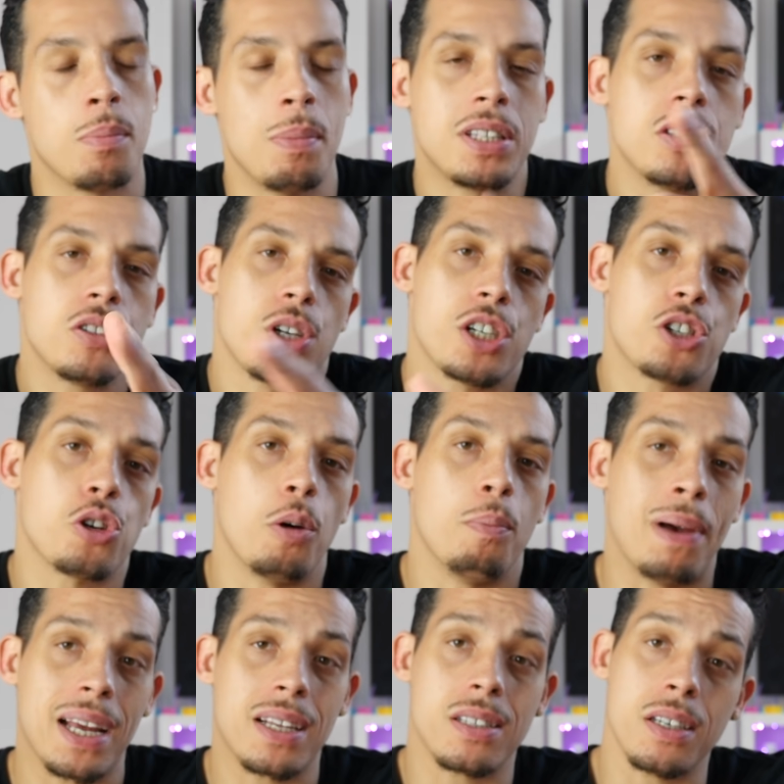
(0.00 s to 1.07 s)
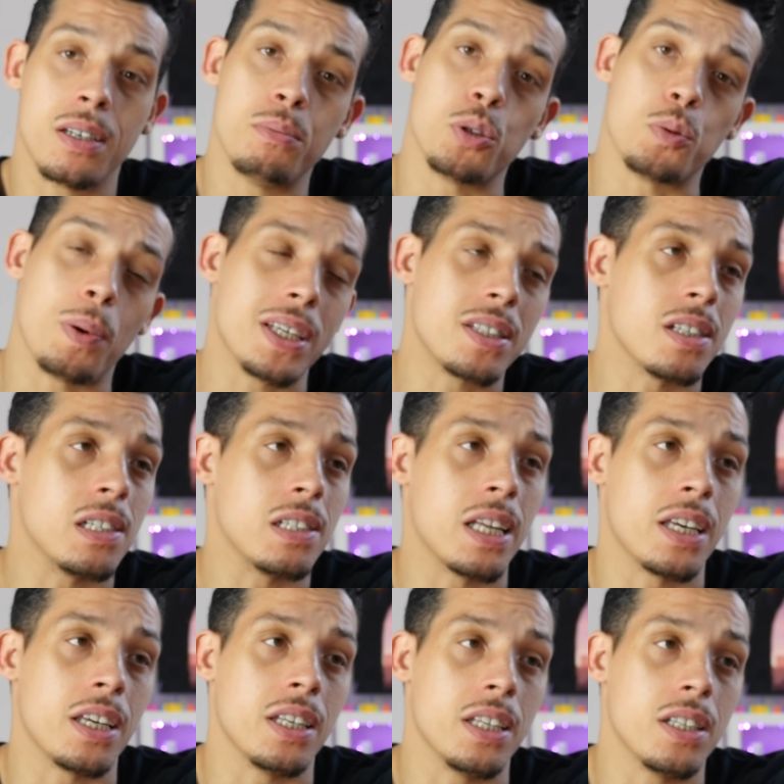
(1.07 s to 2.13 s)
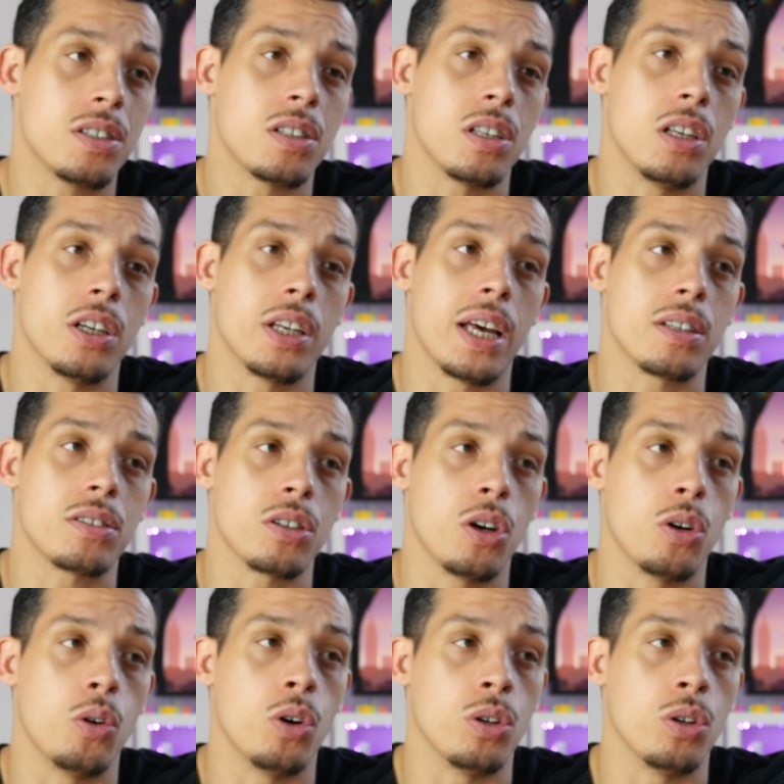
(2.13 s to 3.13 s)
The message I shot back to him was basically that he needs to learn how to go